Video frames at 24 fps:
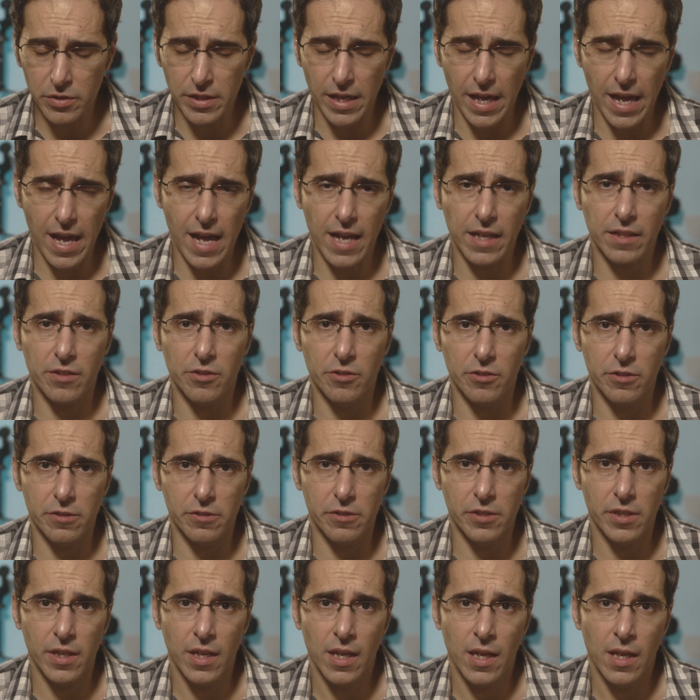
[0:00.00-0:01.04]
the
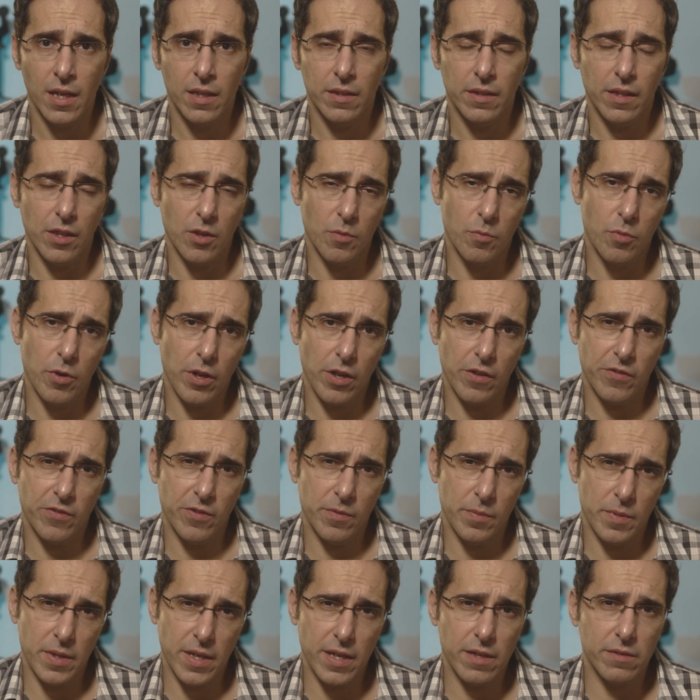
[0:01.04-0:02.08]
actors that you bring
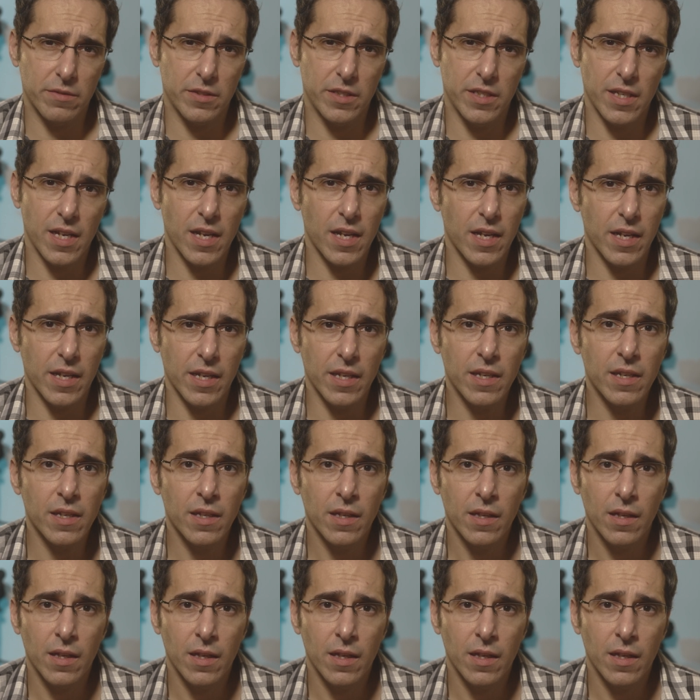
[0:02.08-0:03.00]
from the outside,